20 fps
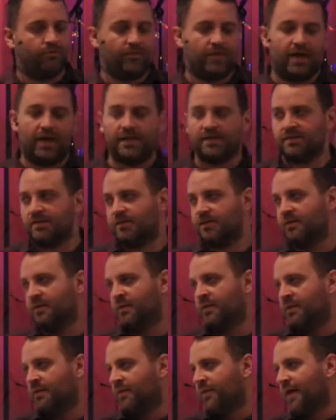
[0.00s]
That,
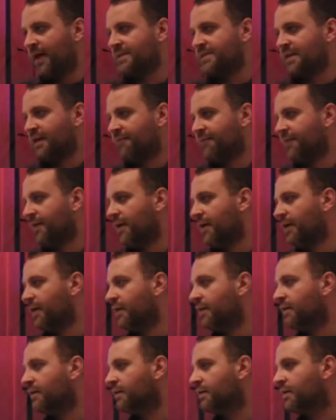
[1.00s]
that's not
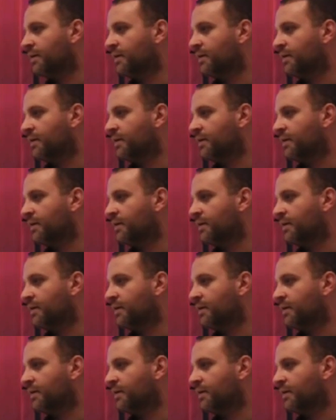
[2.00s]
fair.